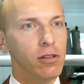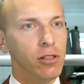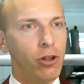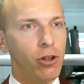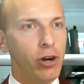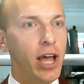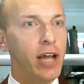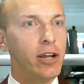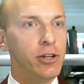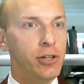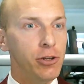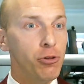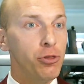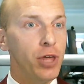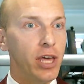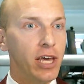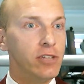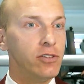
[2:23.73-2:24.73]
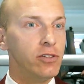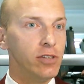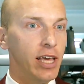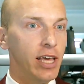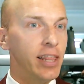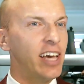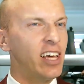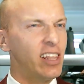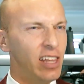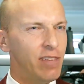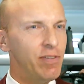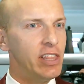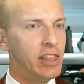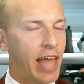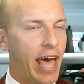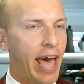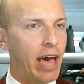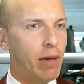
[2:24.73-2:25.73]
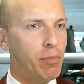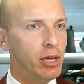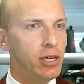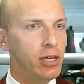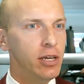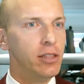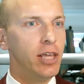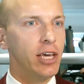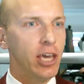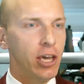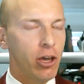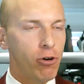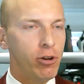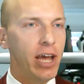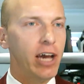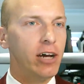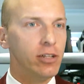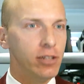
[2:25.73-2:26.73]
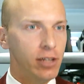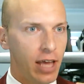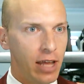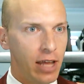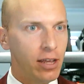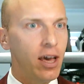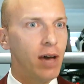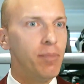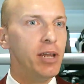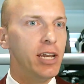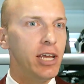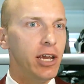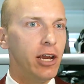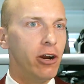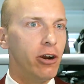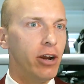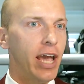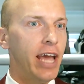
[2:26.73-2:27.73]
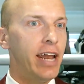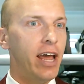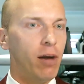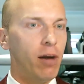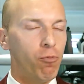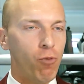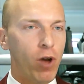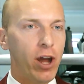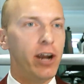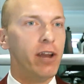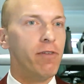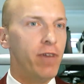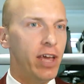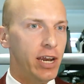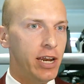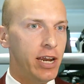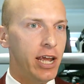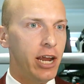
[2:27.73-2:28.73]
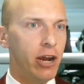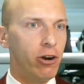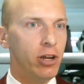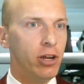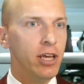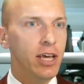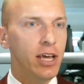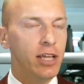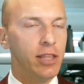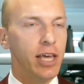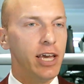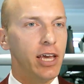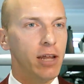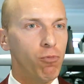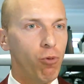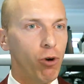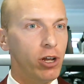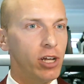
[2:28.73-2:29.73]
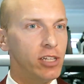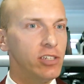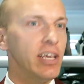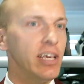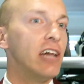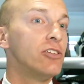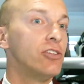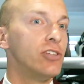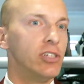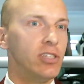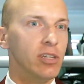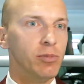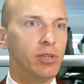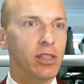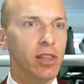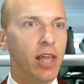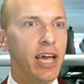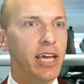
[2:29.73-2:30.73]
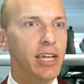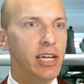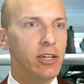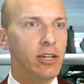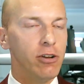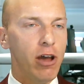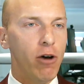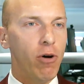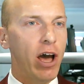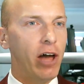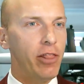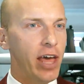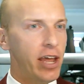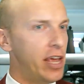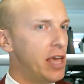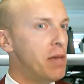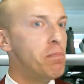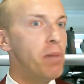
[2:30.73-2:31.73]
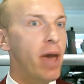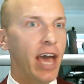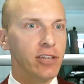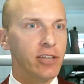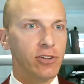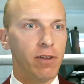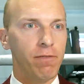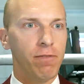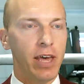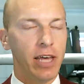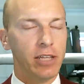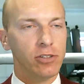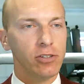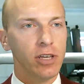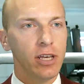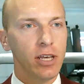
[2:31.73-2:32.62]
learn how to do things in like a living lab. They can go down and come in here and help run an event in here. They can work on sound systems and lighting to know how that impacts an event.